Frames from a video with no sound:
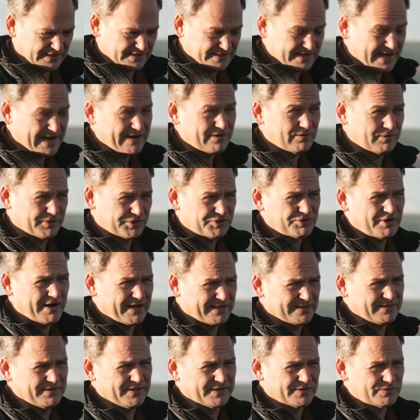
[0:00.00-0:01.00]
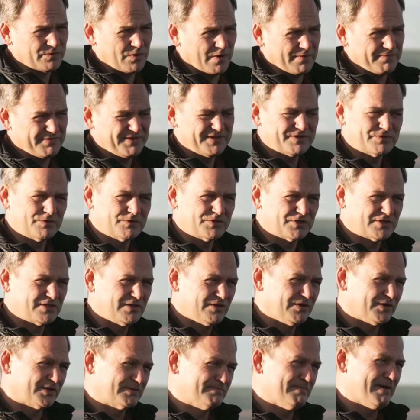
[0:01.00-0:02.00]
narrower track than this one. This one just
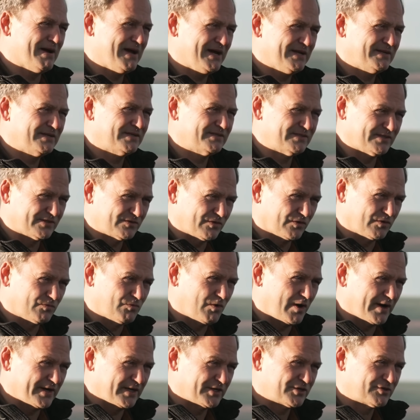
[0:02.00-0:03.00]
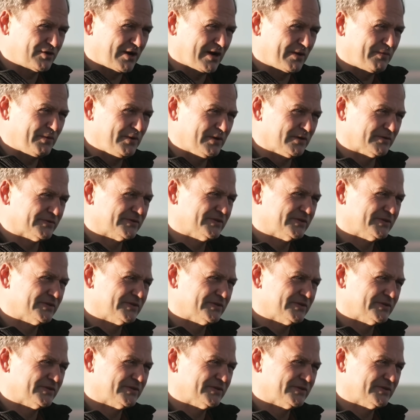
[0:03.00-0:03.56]
looks mad because it's got the wider track wheels.